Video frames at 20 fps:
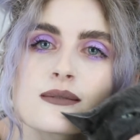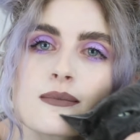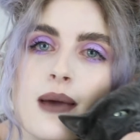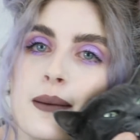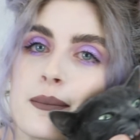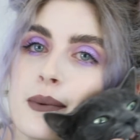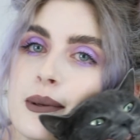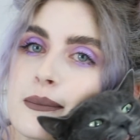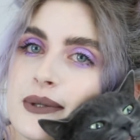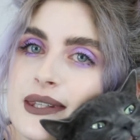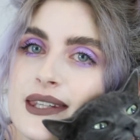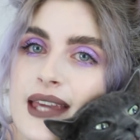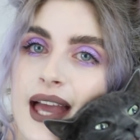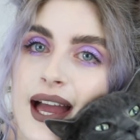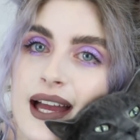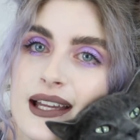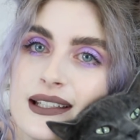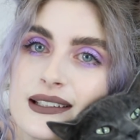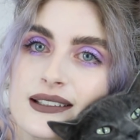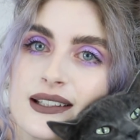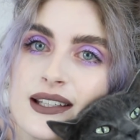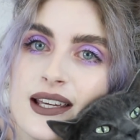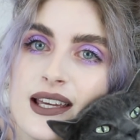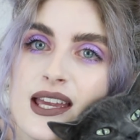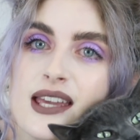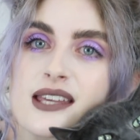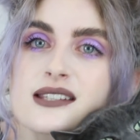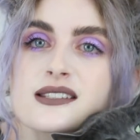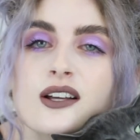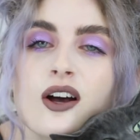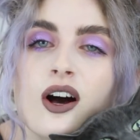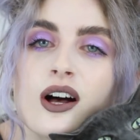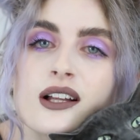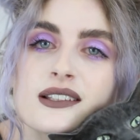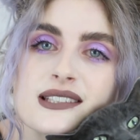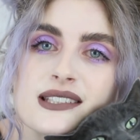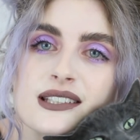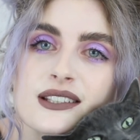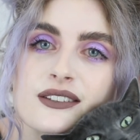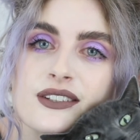is my baby cat. He's
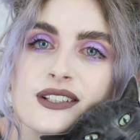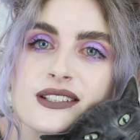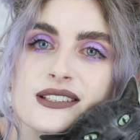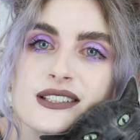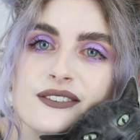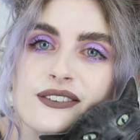called Sirius